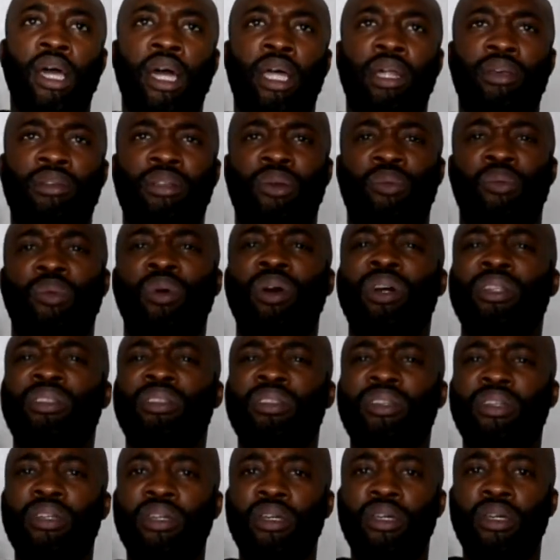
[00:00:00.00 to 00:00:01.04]
And I was like,
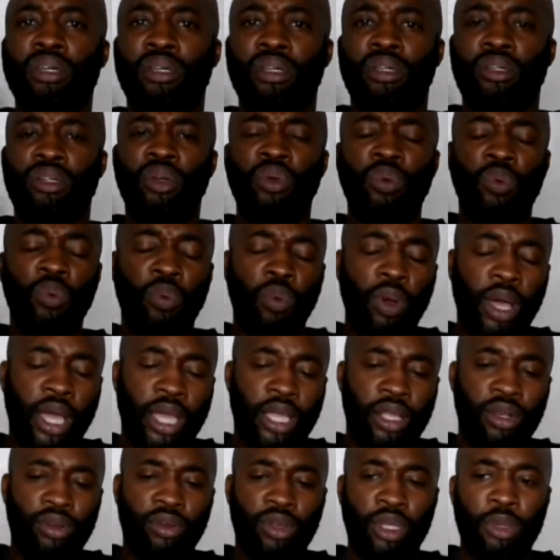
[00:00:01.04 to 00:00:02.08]
what? No
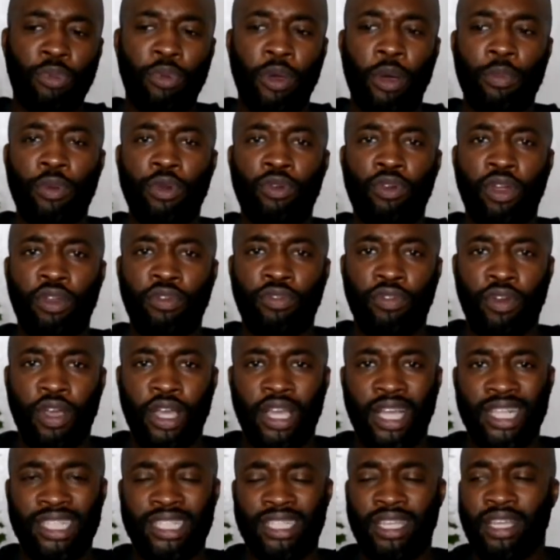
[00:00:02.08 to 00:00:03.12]
way. Look, he put up a great fight
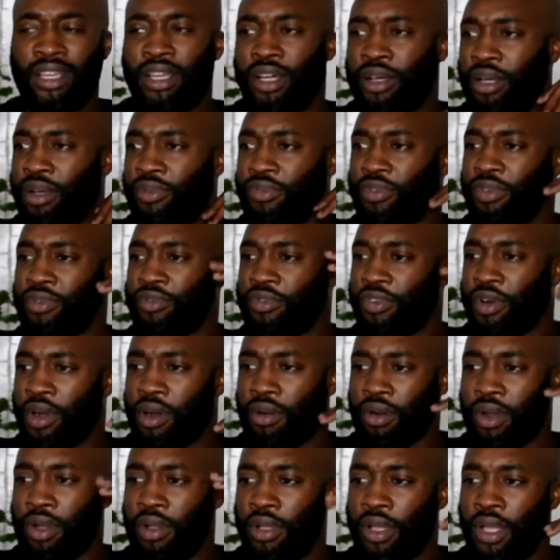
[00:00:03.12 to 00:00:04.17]
against
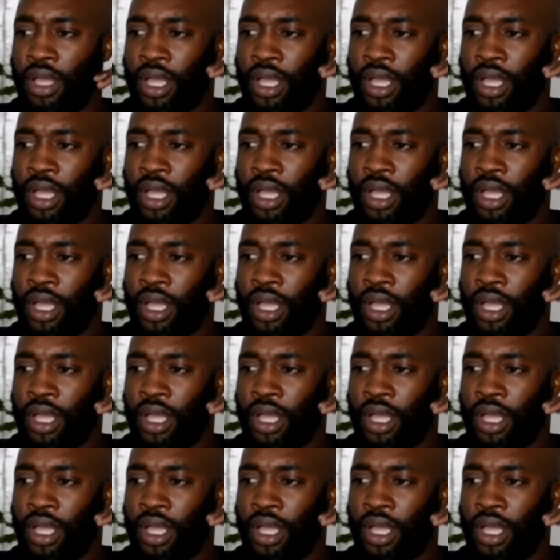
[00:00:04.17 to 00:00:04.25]
Fonfara.